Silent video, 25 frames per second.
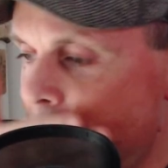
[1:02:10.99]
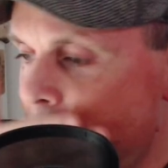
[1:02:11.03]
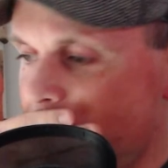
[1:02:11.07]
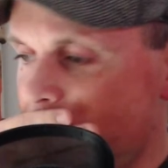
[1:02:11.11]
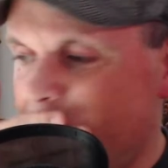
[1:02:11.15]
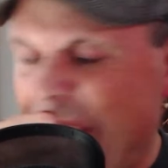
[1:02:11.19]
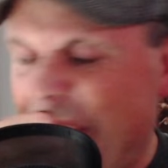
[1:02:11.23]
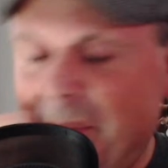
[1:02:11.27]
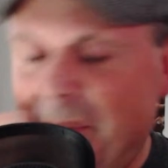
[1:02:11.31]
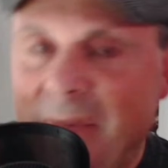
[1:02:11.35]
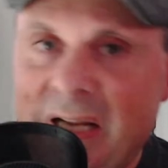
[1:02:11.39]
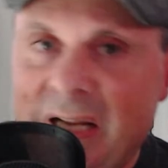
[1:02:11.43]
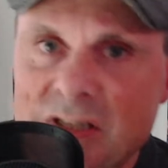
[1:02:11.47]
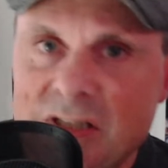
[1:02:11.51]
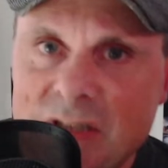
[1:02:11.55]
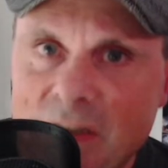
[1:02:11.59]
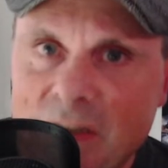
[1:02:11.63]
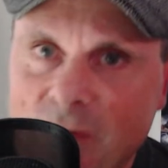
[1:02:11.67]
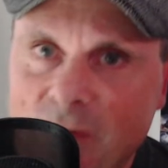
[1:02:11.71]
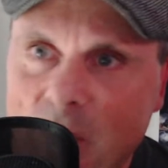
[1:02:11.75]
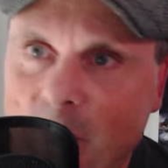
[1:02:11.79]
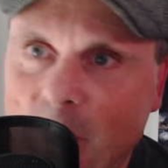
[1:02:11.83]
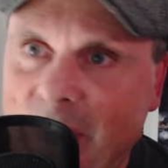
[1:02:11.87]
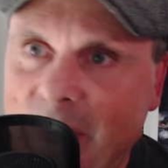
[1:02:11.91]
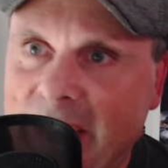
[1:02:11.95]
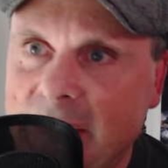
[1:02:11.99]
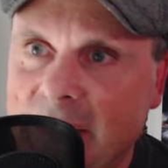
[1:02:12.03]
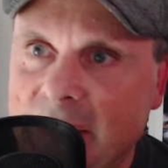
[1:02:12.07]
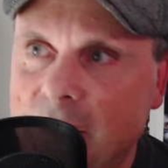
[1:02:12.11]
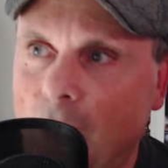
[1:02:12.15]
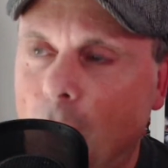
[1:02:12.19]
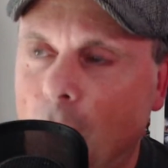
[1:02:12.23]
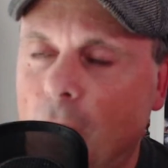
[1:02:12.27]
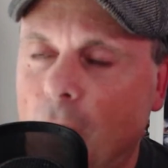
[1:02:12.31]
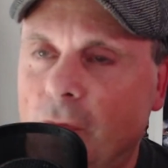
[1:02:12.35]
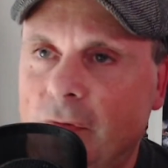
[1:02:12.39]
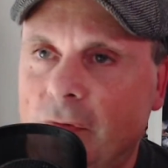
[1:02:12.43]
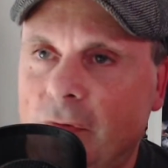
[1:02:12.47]
Imagine if you played
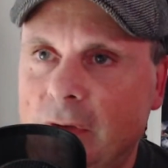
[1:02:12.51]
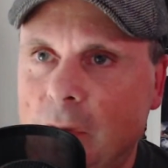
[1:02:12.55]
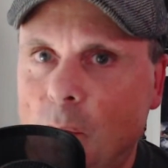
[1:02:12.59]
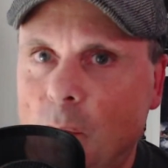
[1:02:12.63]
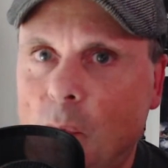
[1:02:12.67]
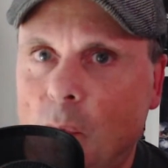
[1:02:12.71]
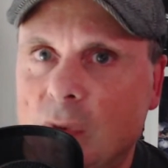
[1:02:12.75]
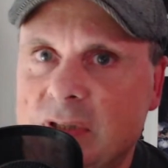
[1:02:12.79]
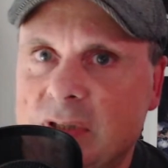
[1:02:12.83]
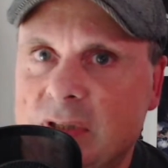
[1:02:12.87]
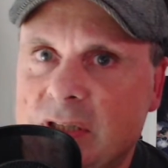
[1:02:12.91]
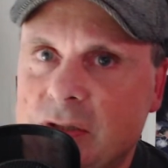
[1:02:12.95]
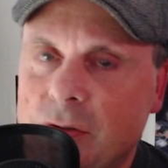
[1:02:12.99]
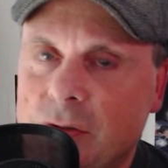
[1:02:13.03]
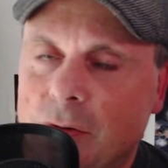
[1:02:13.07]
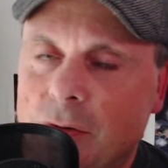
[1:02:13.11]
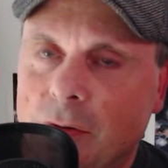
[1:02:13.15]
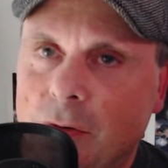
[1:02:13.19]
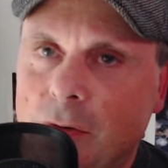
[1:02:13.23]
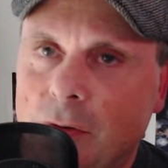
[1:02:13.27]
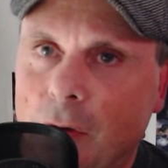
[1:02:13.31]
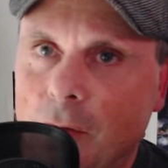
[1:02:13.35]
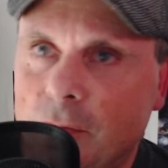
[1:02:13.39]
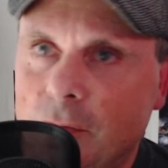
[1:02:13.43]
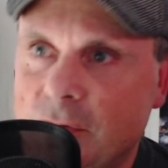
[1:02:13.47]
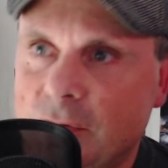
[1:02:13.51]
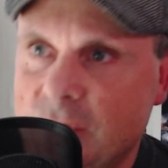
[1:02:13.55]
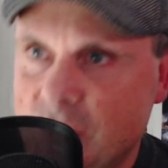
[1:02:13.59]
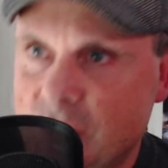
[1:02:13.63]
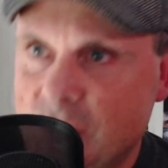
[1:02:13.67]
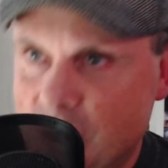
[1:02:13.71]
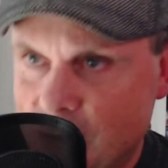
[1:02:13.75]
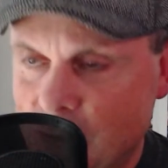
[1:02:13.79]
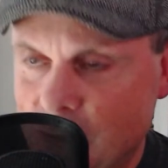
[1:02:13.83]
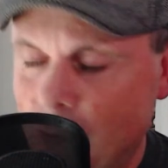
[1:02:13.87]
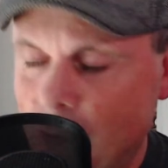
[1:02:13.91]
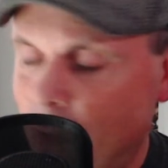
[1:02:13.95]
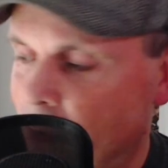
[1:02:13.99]
golf and you walked into a golf
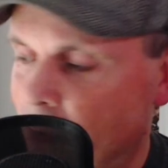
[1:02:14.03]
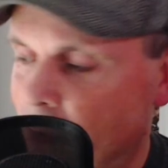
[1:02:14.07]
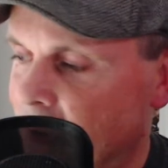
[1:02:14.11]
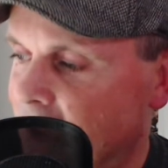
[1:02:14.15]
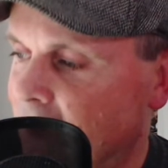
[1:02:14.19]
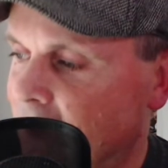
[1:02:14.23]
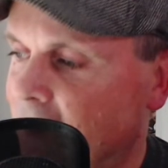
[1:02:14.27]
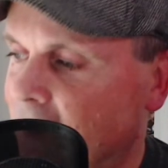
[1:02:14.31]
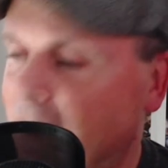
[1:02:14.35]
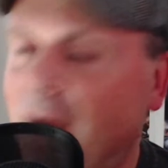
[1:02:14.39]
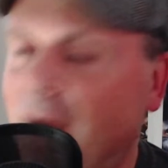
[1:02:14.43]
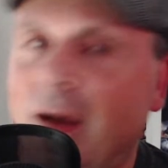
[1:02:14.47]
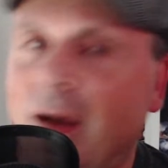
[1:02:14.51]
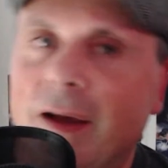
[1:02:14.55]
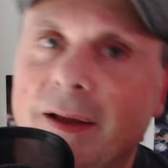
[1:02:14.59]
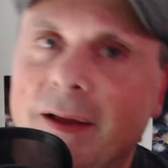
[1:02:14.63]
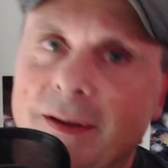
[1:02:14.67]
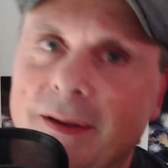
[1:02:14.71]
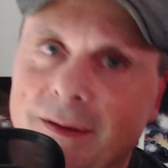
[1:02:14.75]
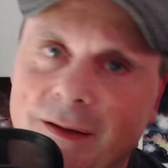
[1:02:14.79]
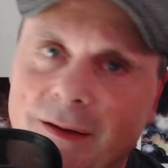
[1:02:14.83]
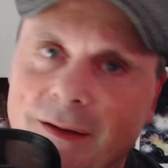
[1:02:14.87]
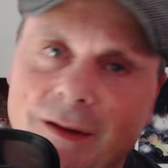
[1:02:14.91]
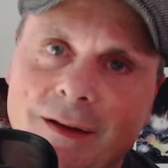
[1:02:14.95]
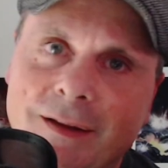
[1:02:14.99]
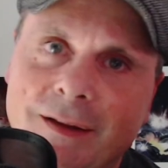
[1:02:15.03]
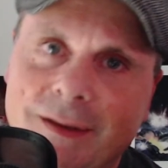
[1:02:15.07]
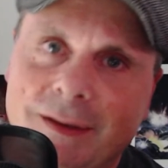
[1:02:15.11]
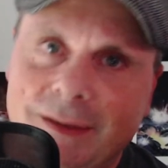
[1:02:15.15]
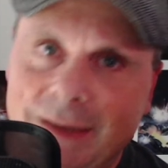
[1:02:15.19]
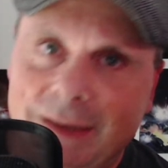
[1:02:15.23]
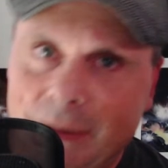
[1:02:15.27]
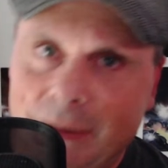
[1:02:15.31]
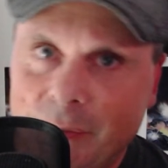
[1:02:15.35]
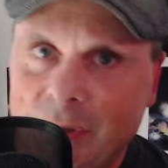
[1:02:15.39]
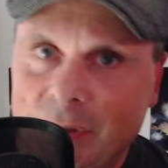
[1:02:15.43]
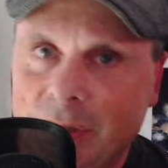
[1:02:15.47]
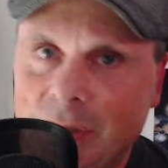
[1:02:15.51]
store and you're like, hi,
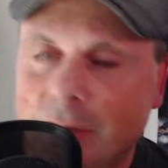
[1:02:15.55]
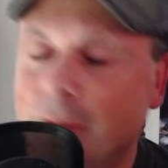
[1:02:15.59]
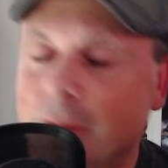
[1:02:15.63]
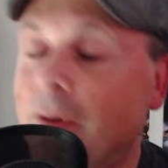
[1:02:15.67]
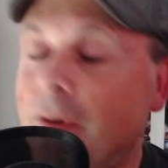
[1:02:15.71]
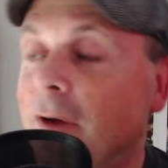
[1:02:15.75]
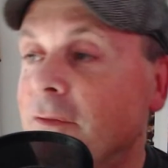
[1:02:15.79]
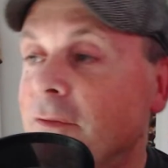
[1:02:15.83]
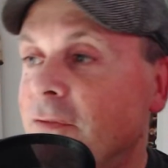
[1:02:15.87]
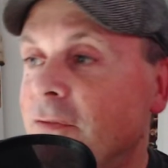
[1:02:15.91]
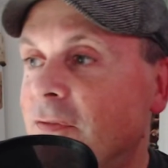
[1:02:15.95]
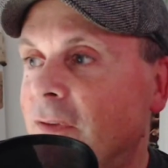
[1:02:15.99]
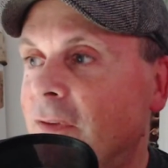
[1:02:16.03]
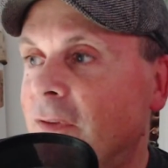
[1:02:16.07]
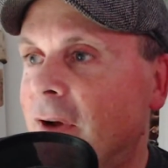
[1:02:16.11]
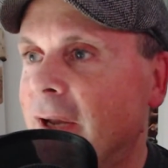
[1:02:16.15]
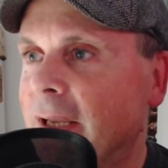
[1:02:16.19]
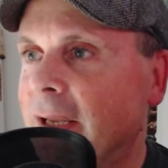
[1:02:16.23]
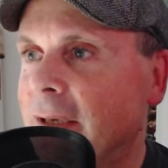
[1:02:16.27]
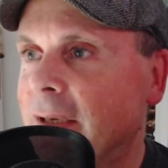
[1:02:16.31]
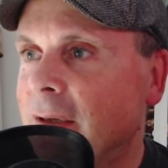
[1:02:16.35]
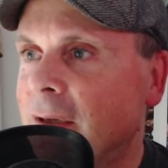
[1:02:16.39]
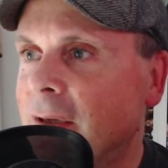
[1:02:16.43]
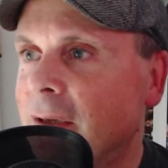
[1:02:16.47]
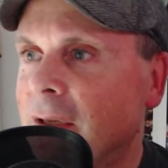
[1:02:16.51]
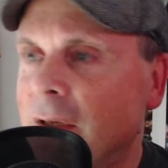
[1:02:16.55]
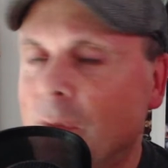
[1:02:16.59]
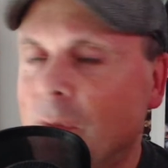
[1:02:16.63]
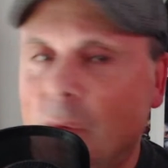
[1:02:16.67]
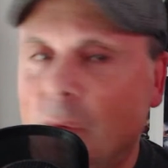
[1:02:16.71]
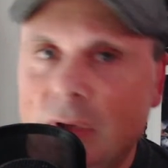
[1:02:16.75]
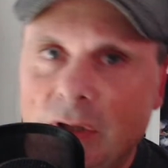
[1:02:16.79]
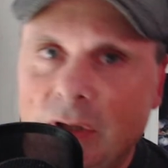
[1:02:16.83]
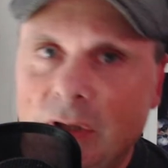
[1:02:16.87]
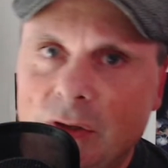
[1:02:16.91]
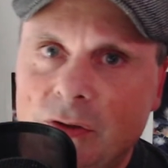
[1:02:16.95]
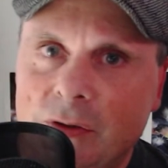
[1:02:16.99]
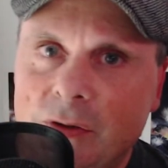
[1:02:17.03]
how are you? I'm fine. What are
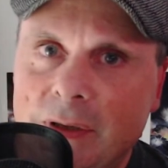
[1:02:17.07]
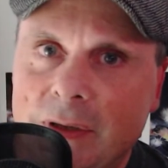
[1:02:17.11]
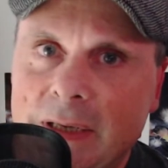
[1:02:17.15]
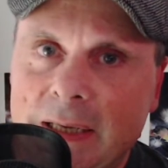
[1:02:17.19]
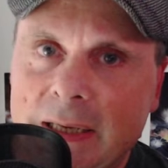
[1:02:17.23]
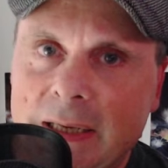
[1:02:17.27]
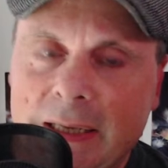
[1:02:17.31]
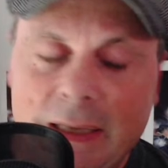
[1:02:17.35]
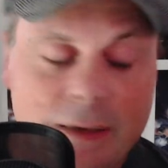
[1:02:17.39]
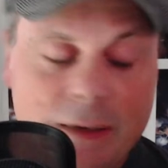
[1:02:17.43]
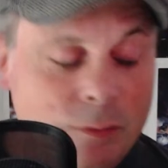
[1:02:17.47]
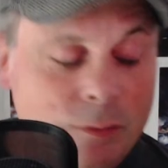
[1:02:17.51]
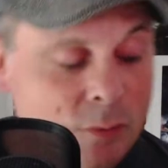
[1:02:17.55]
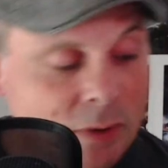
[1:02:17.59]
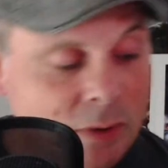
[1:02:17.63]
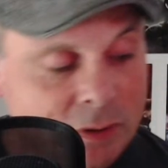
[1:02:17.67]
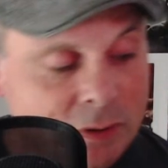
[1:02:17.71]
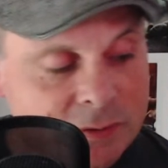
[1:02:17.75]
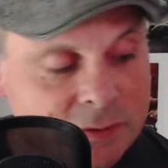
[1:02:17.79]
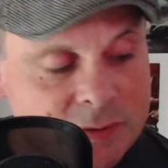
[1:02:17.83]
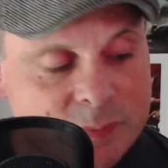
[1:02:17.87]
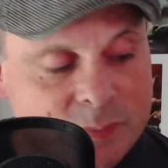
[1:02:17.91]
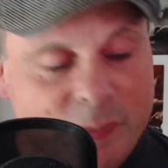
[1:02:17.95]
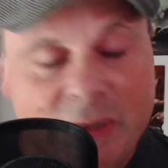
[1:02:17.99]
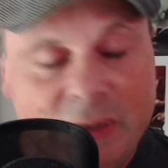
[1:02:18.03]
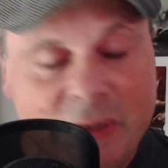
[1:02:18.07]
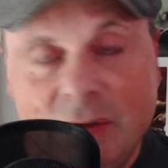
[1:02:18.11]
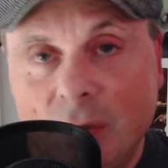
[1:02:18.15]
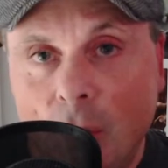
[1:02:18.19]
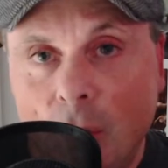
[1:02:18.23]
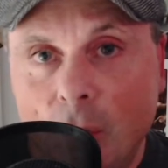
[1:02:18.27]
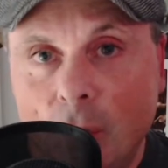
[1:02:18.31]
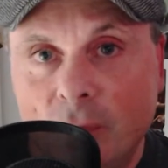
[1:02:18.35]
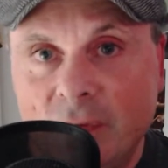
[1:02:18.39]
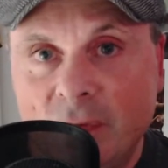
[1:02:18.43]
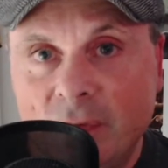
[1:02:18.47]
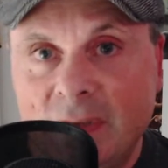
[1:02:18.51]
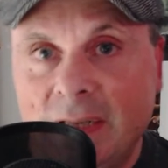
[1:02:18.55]
you doing in here? Well, it's a bit of
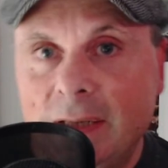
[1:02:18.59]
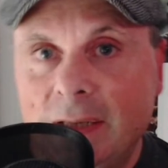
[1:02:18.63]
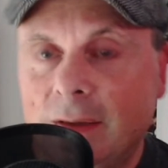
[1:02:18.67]
golf, innit?